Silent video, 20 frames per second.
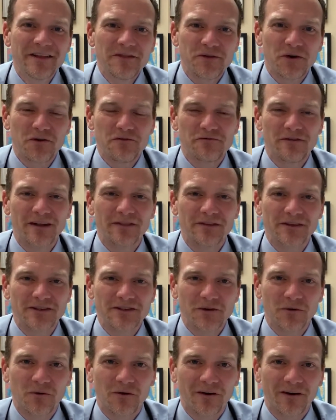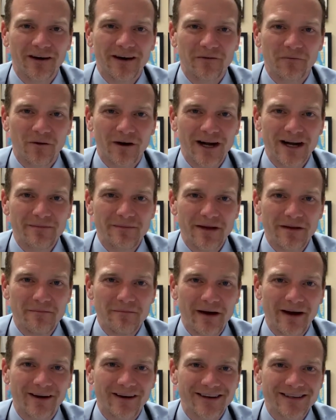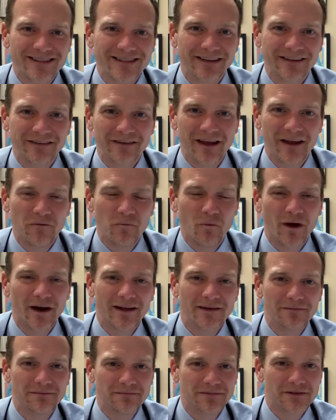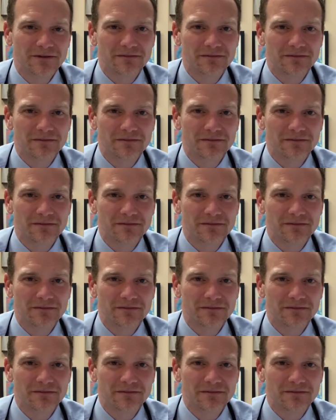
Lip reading: throw a fit in the store, and we're gonna be embarrassed and wanna